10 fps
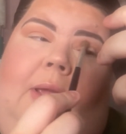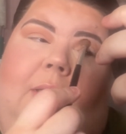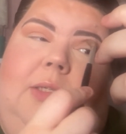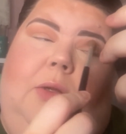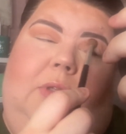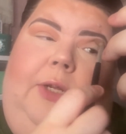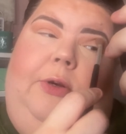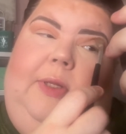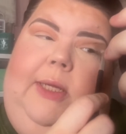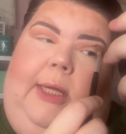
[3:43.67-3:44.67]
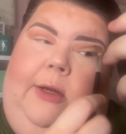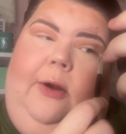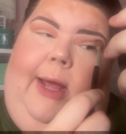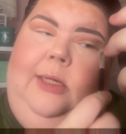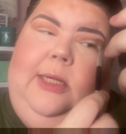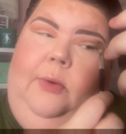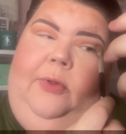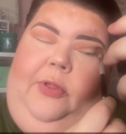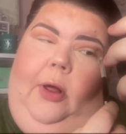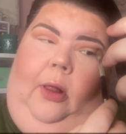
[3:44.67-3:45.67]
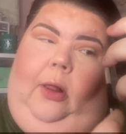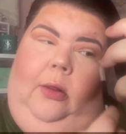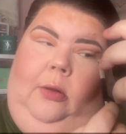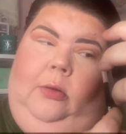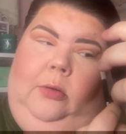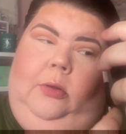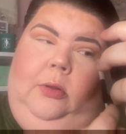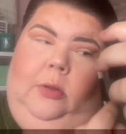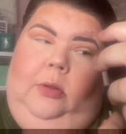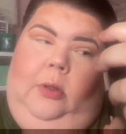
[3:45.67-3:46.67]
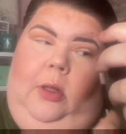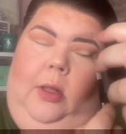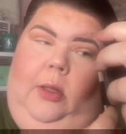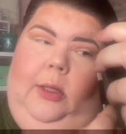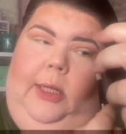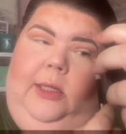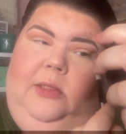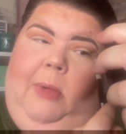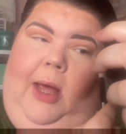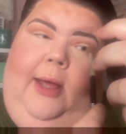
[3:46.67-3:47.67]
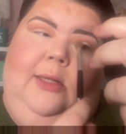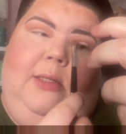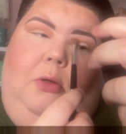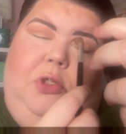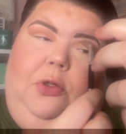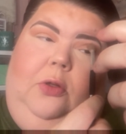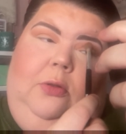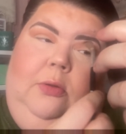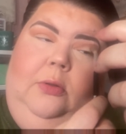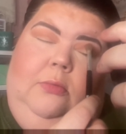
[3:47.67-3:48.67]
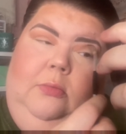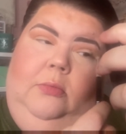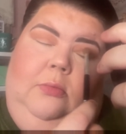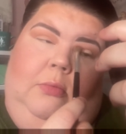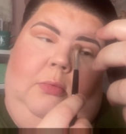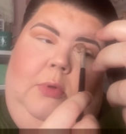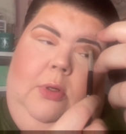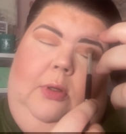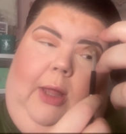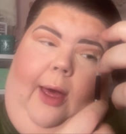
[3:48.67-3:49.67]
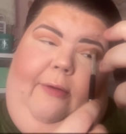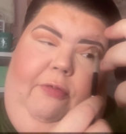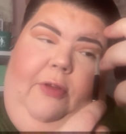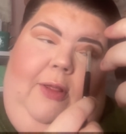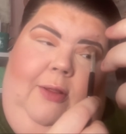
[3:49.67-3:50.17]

So literally interacting with y'all is my social life.